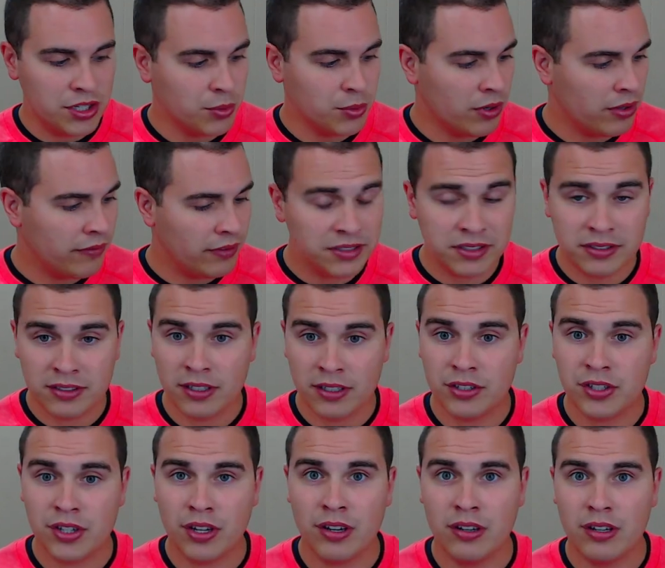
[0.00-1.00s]
one of us is going to
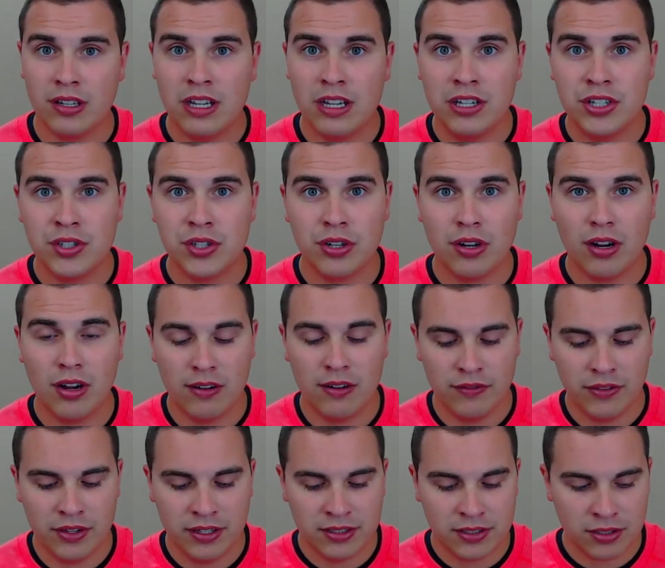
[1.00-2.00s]
try on each of
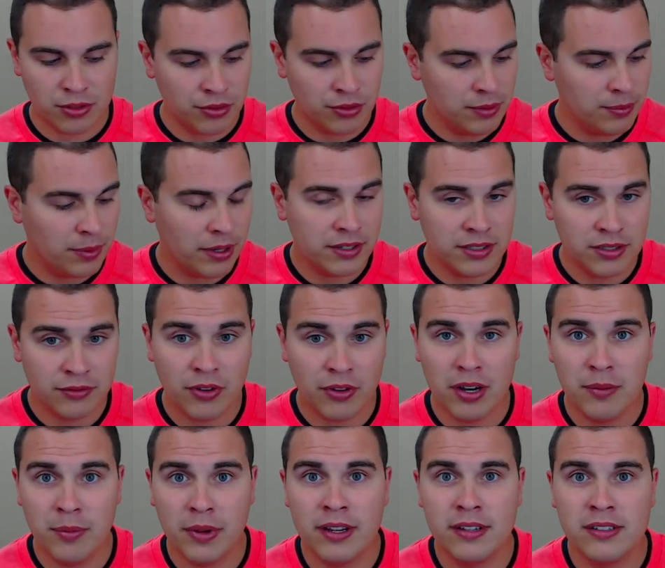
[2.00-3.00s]
these three pairs of
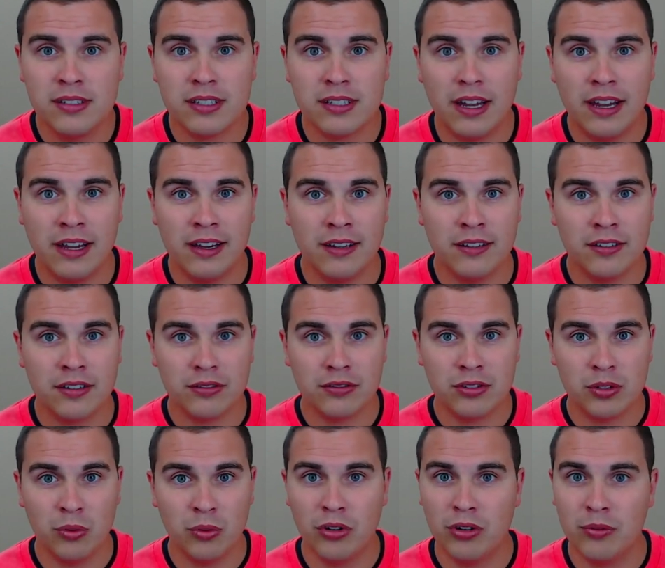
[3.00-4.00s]
Ray-Bans and
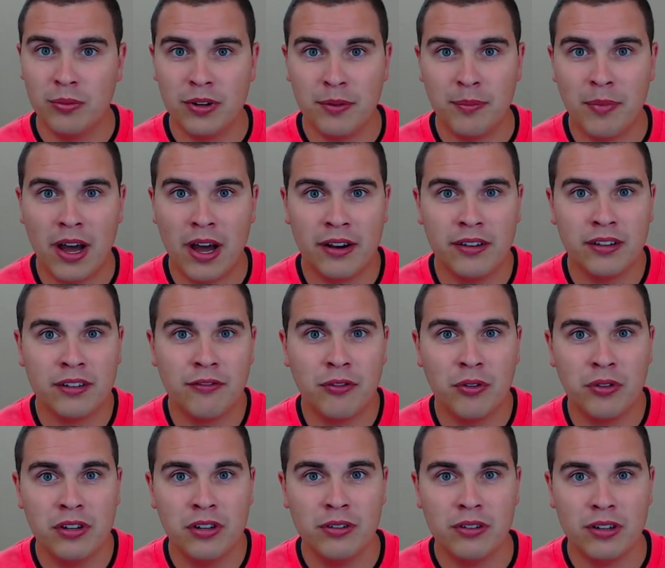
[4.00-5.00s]
do a little bit of modeling
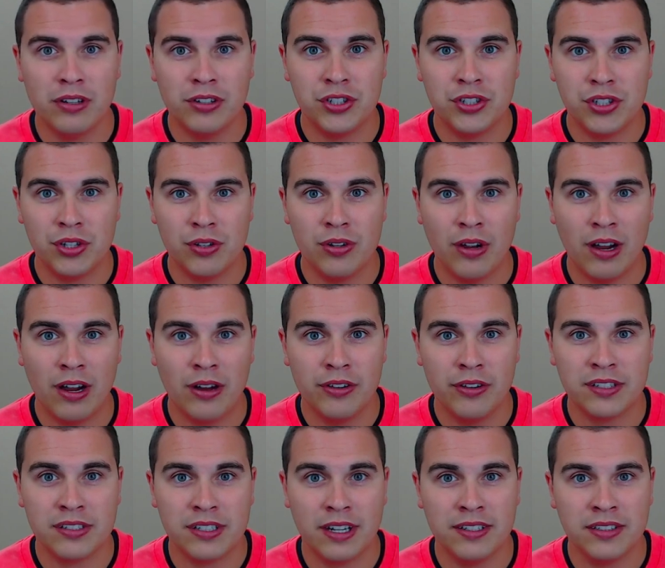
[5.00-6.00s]
for you and show you how the
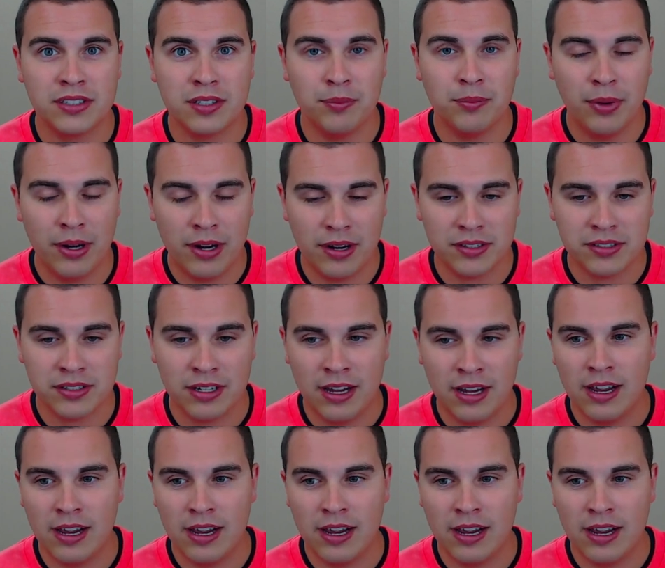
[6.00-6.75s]
size compares.